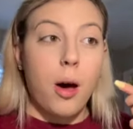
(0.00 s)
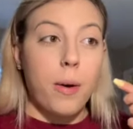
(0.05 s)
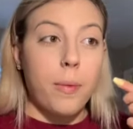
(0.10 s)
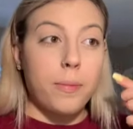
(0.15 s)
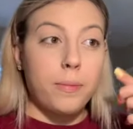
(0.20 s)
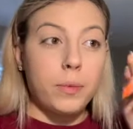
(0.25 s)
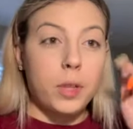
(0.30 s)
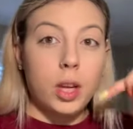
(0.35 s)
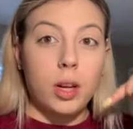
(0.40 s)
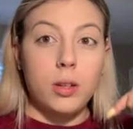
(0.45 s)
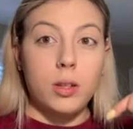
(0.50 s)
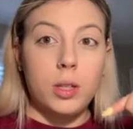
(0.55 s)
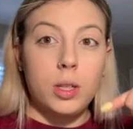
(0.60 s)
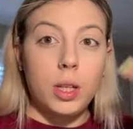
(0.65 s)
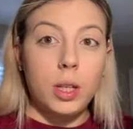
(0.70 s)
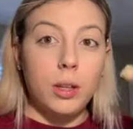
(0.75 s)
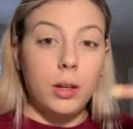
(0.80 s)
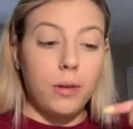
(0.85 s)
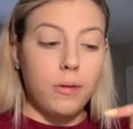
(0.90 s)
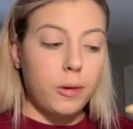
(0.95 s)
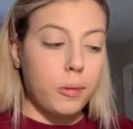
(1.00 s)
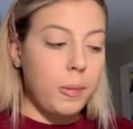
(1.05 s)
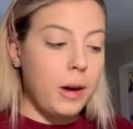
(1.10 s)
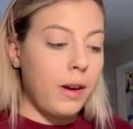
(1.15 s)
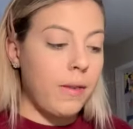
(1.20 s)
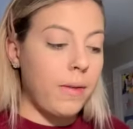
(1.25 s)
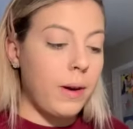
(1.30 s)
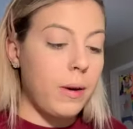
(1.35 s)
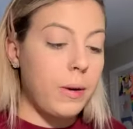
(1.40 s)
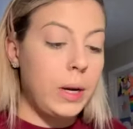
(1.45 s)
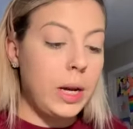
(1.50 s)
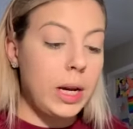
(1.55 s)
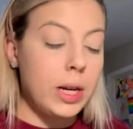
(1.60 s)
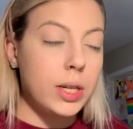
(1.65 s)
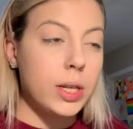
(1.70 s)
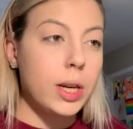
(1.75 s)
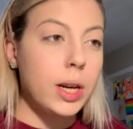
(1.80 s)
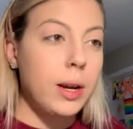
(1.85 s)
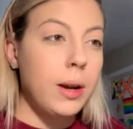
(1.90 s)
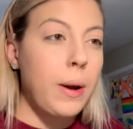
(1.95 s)
concealer from my
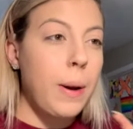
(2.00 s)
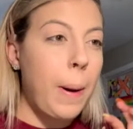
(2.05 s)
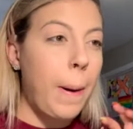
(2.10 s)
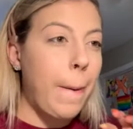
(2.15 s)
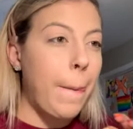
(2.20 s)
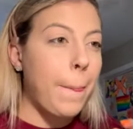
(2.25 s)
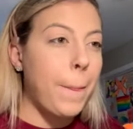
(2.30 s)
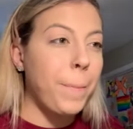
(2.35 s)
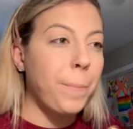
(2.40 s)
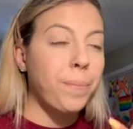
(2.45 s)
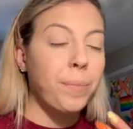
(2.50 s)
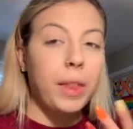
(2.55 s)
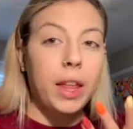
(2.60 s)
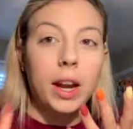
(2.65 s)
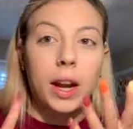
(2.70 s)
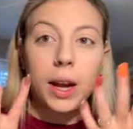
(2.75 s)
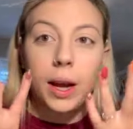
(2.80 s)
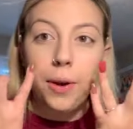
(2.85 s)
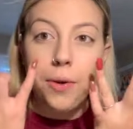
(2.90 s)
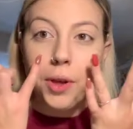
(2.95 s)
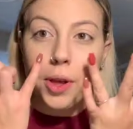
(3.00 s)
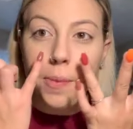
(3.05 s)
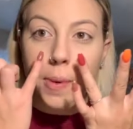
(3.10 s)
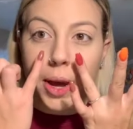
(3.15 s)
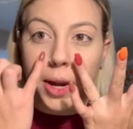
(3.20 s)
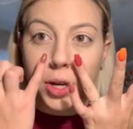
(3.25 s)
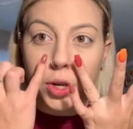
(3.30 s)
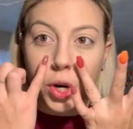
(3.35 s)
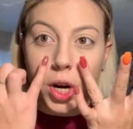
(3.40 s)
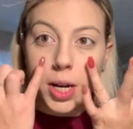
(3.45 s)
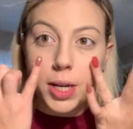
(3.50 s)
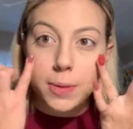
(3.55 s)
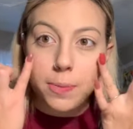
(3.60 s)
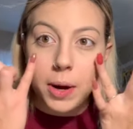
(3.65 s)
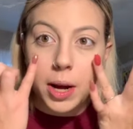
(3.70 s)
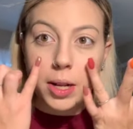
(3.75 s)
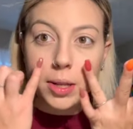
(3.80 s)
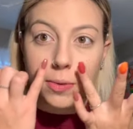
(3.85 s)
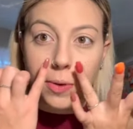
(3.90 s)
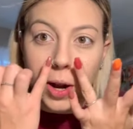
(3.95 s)
foundation, and I get really bad dry
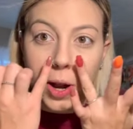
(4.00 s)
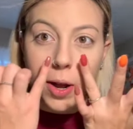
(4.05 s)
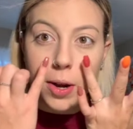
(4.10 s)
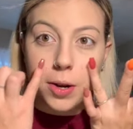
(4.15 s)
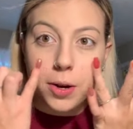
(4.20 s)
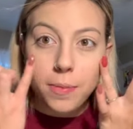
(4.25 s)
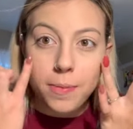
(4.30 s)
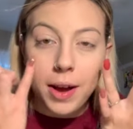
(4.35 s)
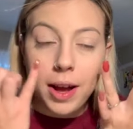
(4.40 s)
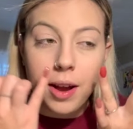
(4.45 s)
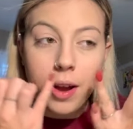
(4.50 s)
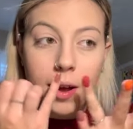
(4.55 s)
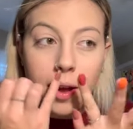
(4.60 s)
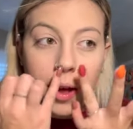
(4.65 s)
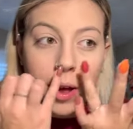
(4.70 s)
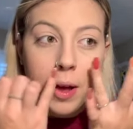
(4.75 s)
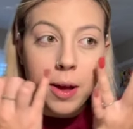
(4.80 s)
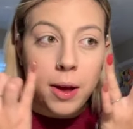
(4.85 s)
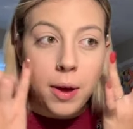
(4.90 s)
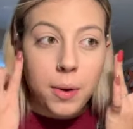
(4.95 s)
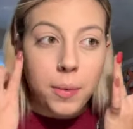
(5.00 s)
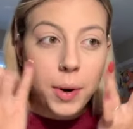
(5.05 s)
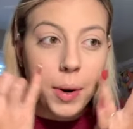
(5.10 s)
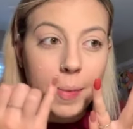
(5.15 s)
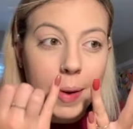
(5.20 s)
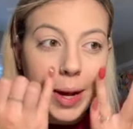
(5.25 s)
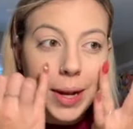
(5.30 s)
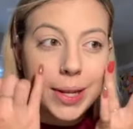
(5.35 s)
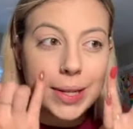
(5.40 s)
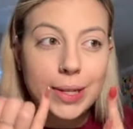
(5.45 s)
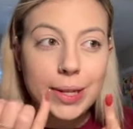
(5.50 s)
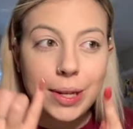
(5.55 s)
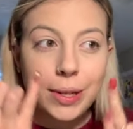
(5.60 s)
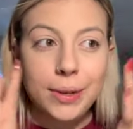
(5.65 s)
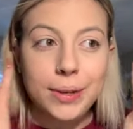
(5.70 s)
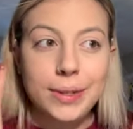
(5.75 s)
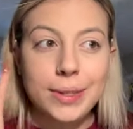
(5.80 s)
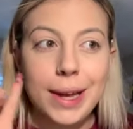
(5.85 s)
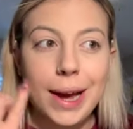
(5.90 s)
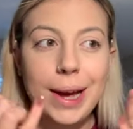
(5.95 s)
spots right under where my concealer
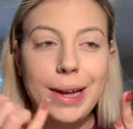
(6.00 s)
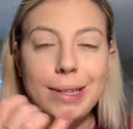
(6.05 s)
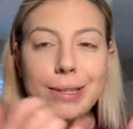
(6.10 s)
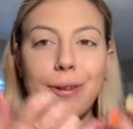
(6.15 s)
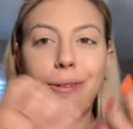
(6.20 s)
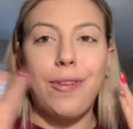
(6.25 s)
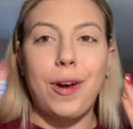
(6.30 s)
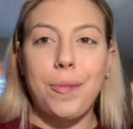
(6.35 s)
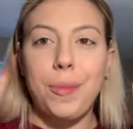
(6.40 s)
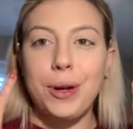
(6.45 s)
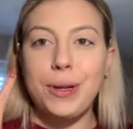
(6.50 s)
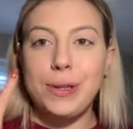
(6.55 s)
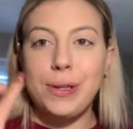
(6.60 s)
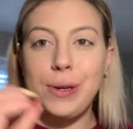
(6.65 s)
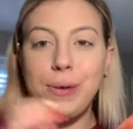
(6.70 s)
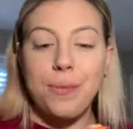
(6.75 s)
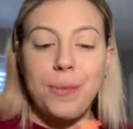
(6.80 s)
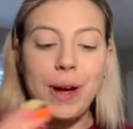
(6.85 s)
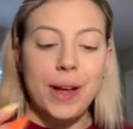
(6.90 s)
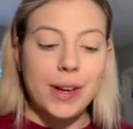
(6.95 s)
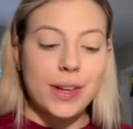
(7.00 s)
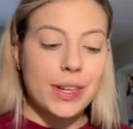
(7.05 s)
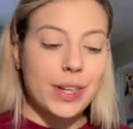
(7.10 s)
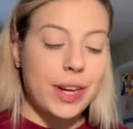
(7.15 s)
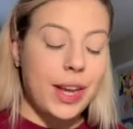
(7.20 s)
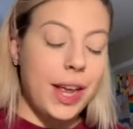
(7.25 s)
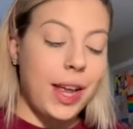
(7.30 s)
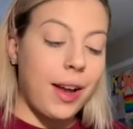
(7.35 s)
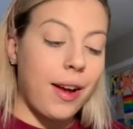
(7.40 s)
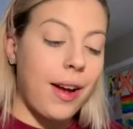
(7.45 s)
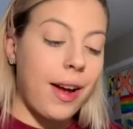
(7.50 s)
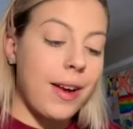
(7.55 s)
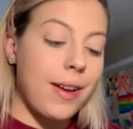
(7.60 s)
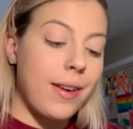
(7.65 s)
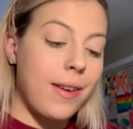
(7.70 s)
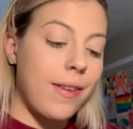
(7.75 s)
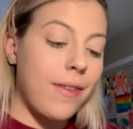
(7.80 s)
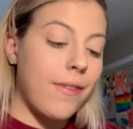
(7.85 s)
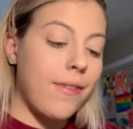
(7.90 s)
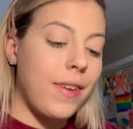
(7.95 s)
is at. So if I put too much, it kind
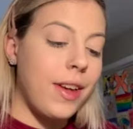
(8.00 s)
of